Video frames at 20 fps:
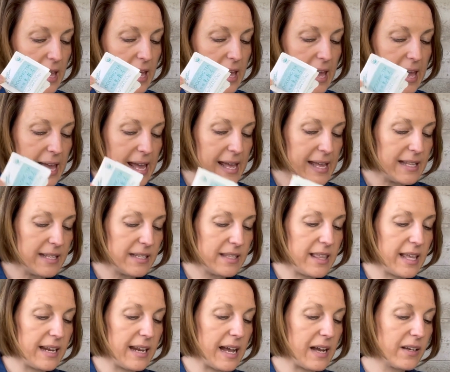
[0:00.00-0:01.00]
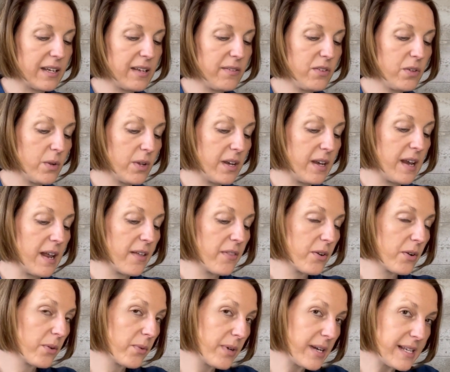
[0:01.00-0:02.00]
And then I'll give you
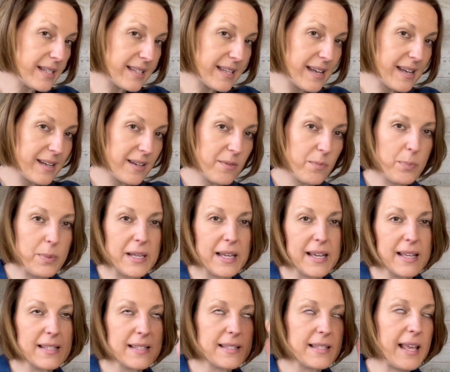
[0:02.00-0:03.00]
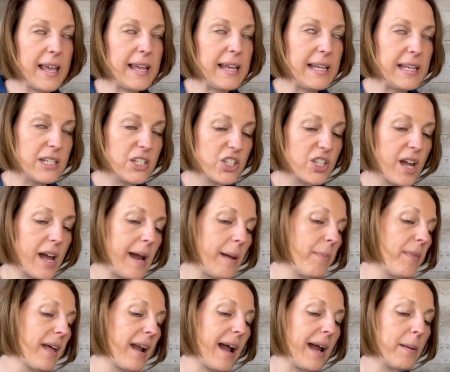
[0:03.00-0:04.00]
another reason, because each time
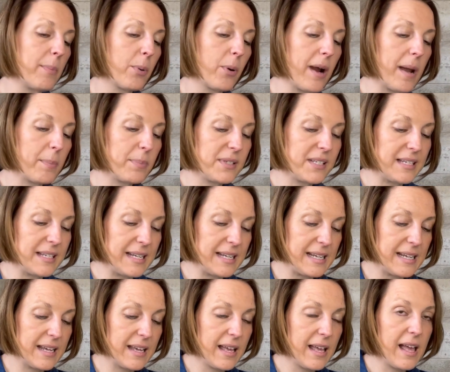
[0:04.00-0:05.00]
that I prep tea,